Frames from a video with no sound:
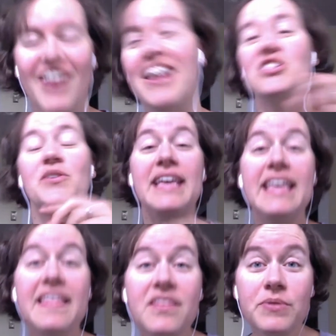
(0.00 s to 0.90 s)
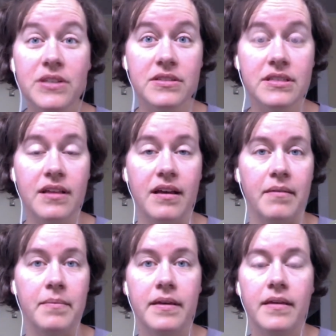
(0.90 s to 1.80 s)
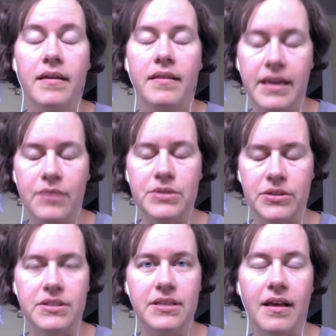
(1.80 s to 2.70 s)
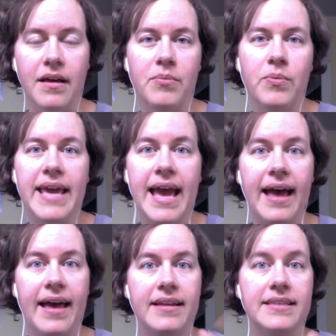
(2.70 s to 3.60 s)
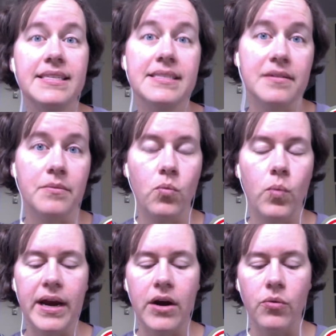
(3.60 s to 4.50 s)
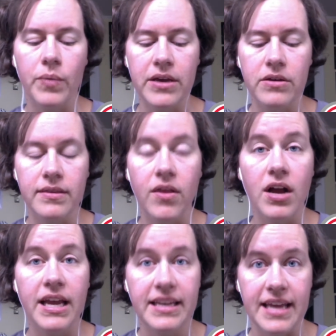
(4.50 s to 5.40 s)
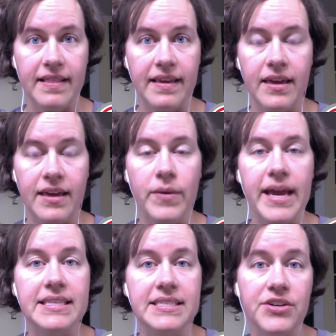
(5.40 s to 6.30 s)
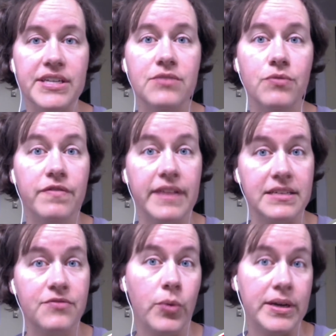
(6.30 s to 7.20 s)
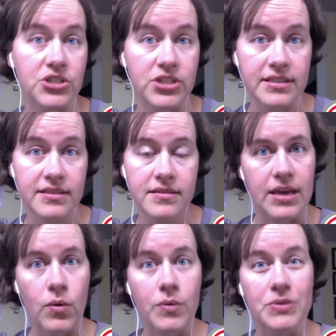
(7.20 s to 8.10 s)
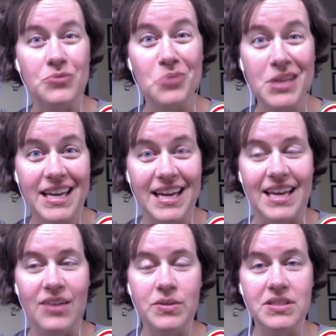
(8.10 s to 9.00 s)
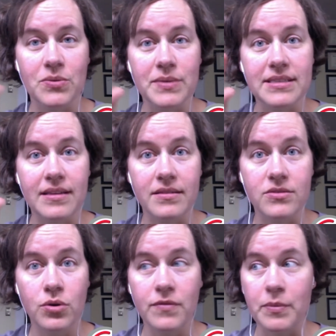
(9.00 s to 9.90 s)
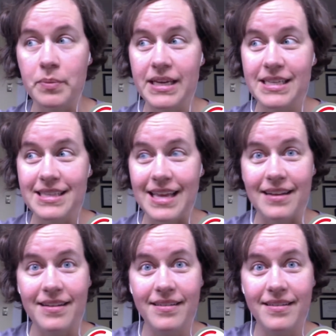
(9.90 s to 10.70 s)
Okay, so in the Results Club, the Get Results Club, we had a system where we could log in daily, and we had a series of reflective questions. And what was really neat was there was sort of a place that